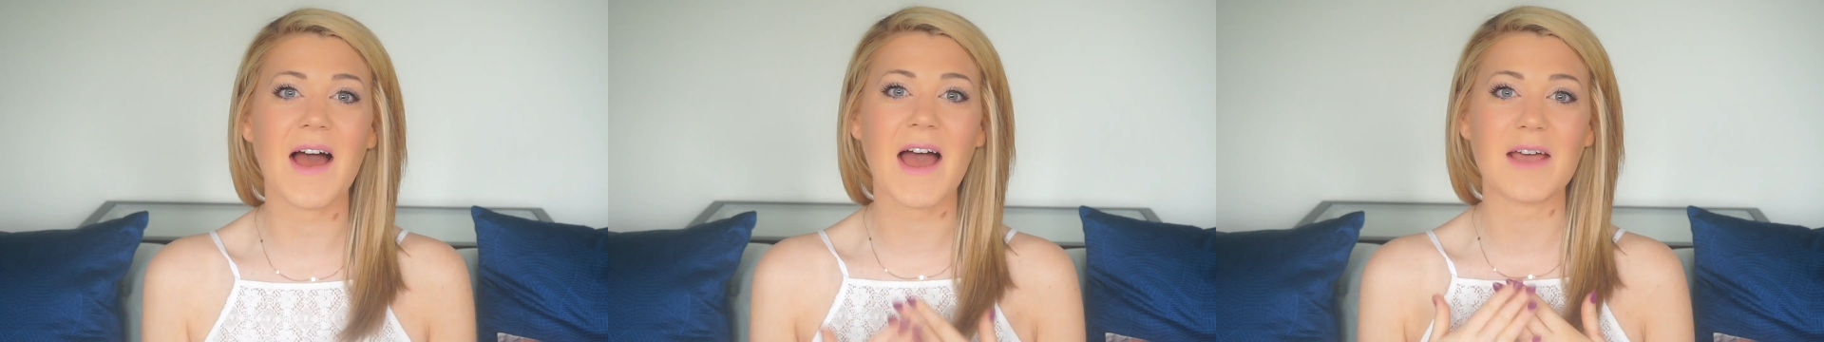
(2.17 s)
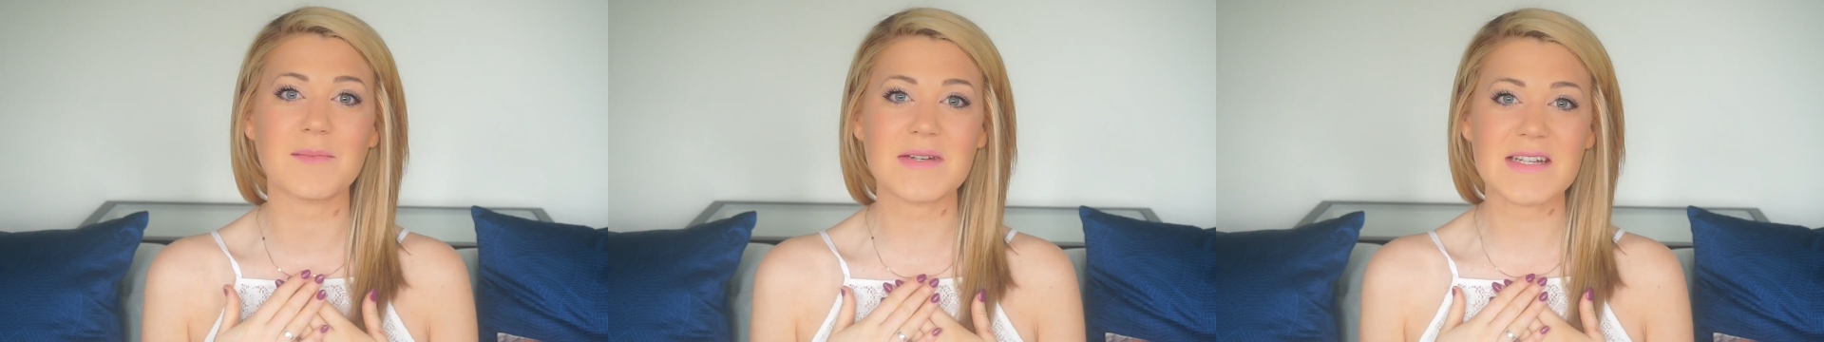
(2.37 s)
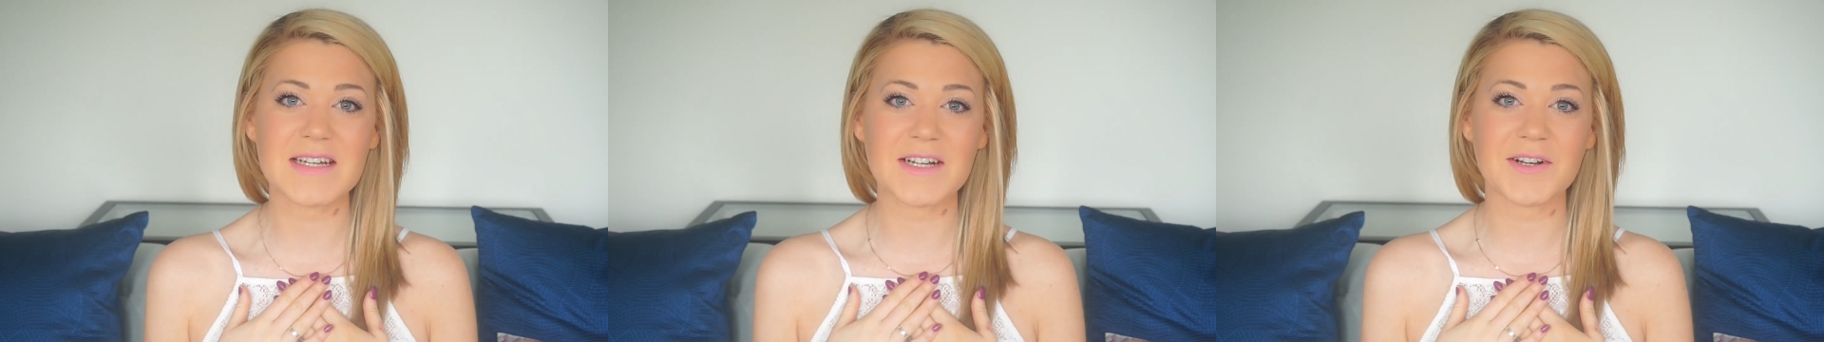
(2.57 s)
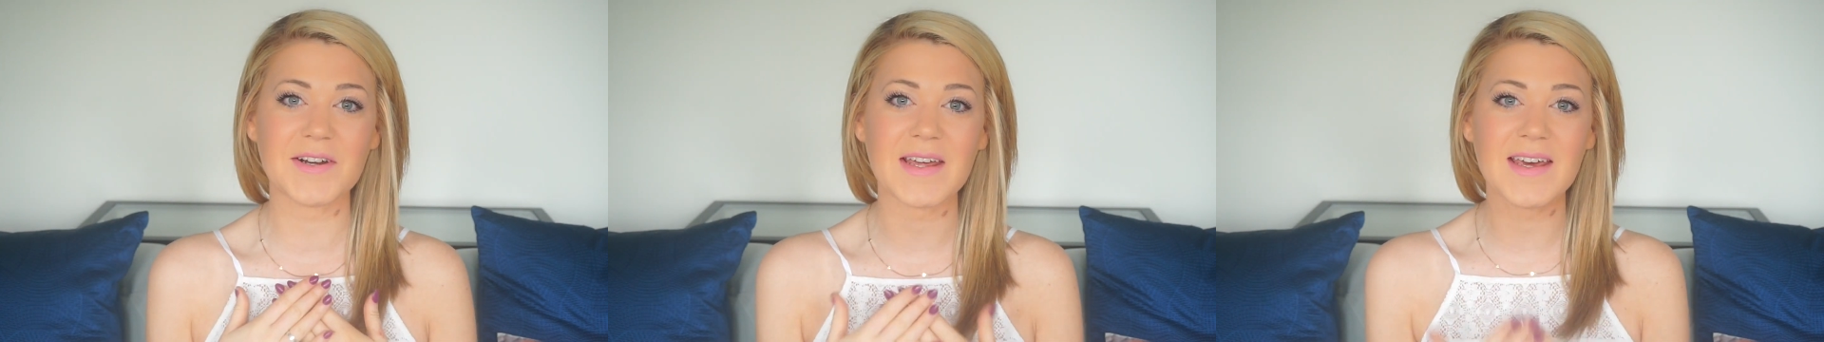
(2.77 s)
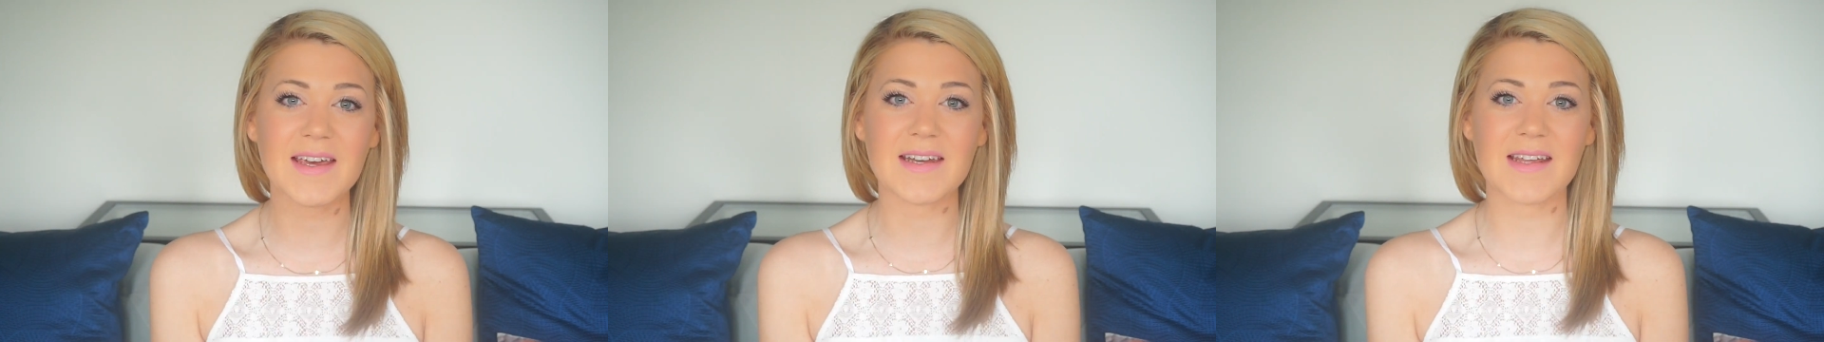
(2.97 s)
I'm
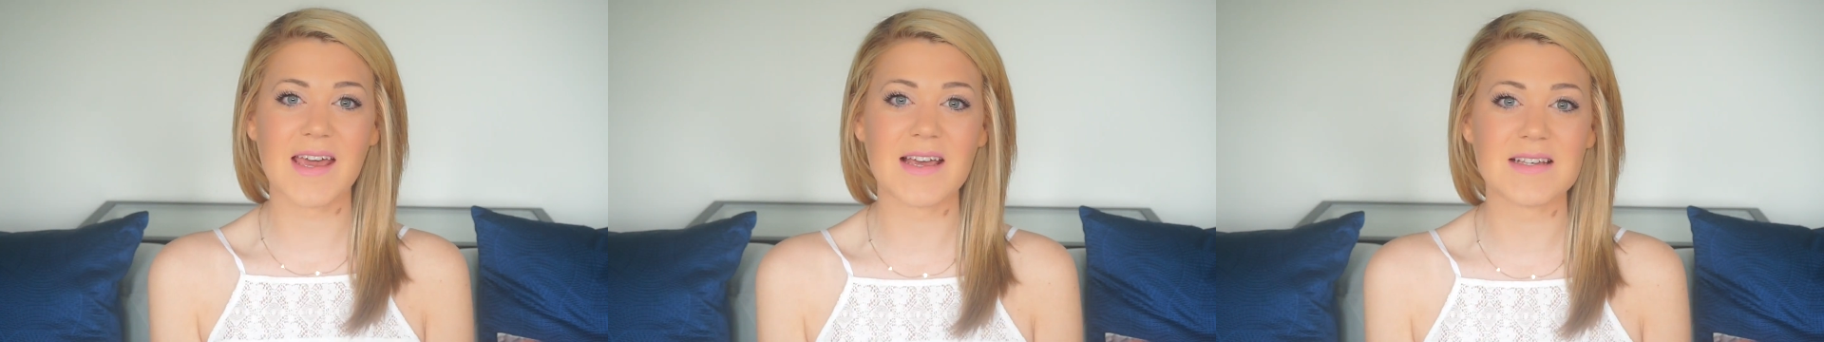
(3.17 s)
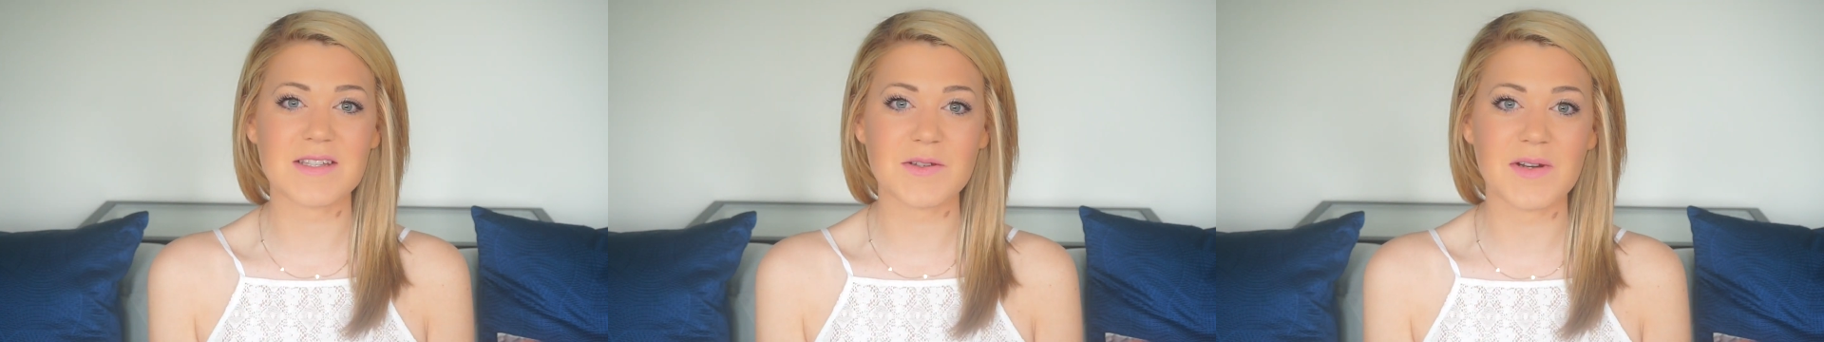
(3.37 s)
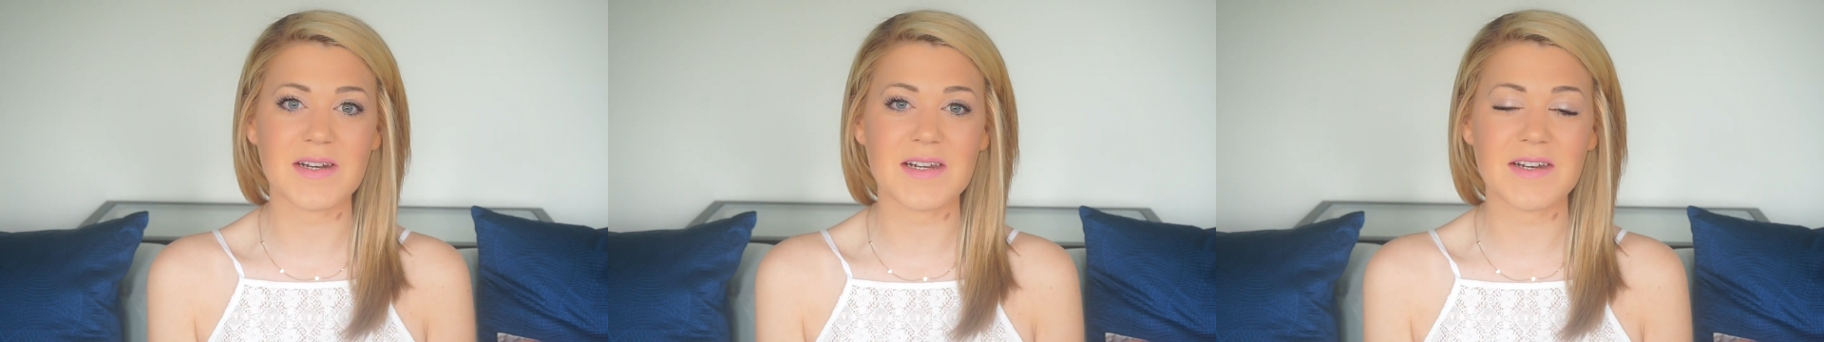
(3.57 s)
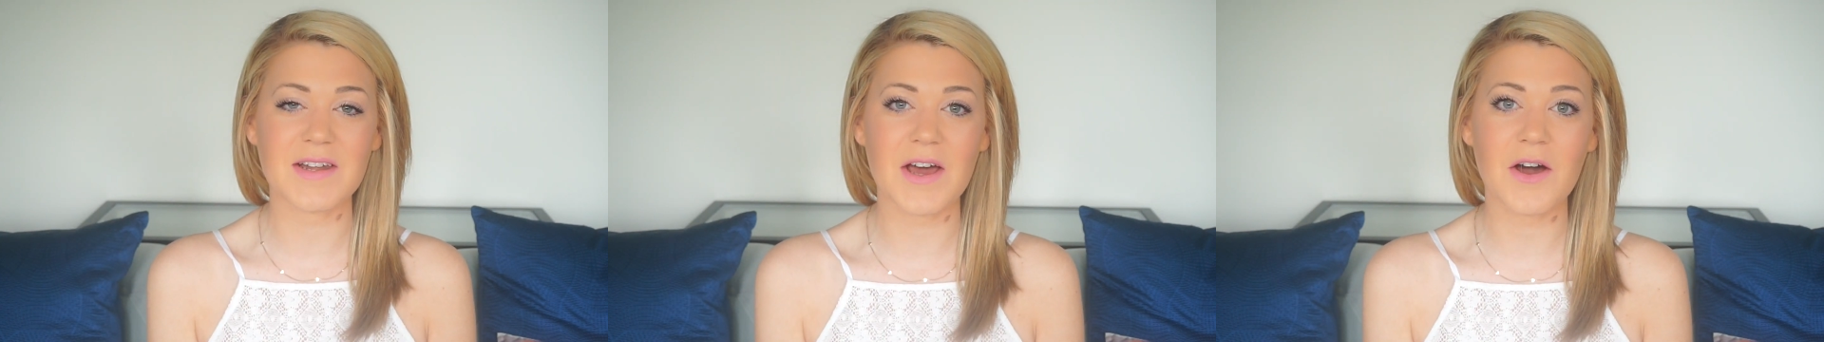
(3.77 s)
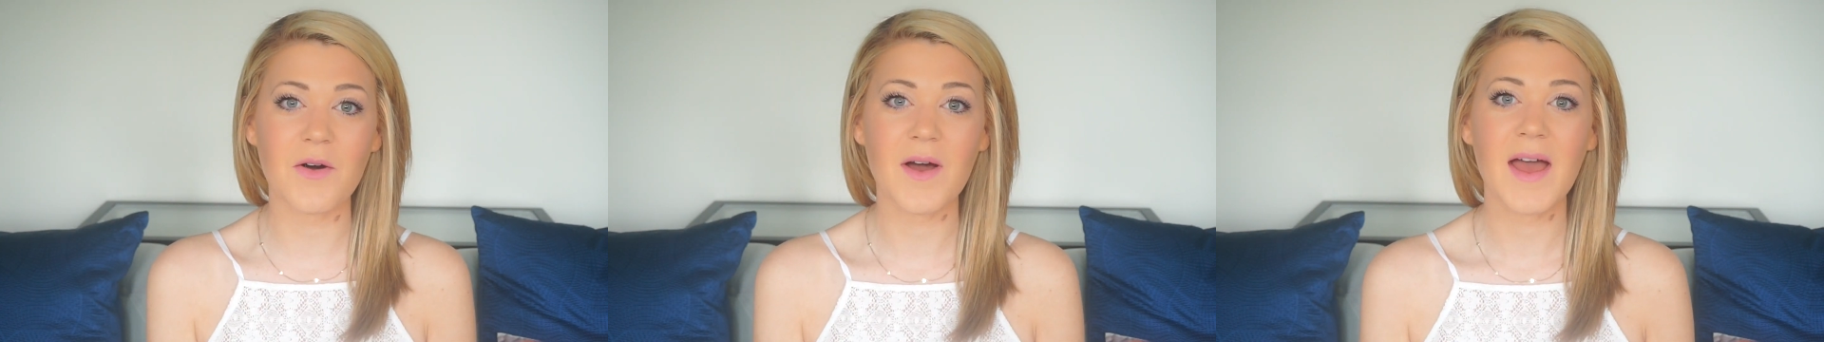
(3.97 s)
Tierney, in case you didn't
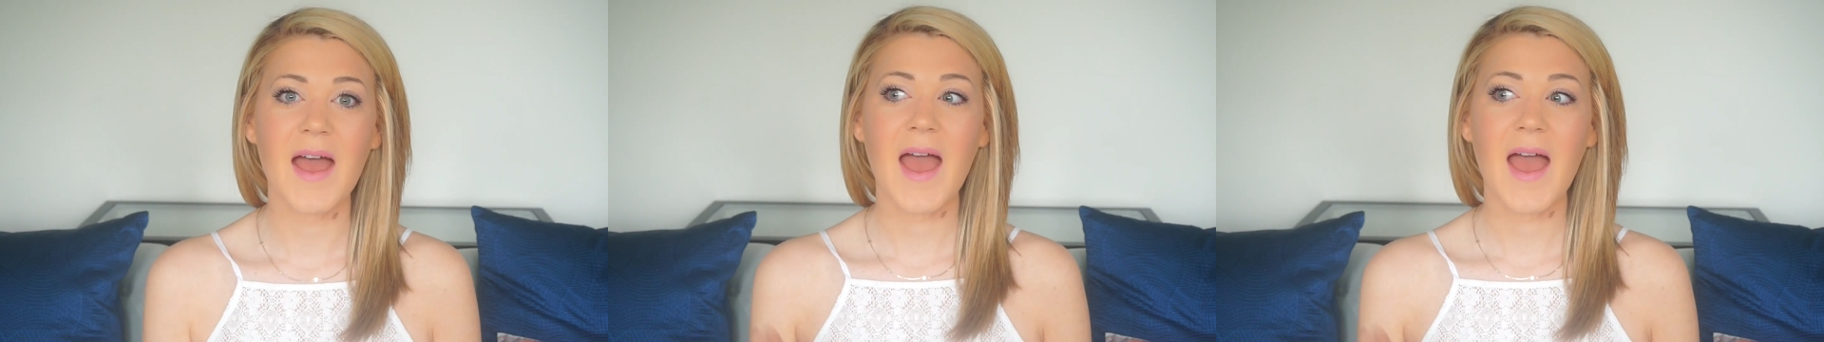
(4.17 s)
know,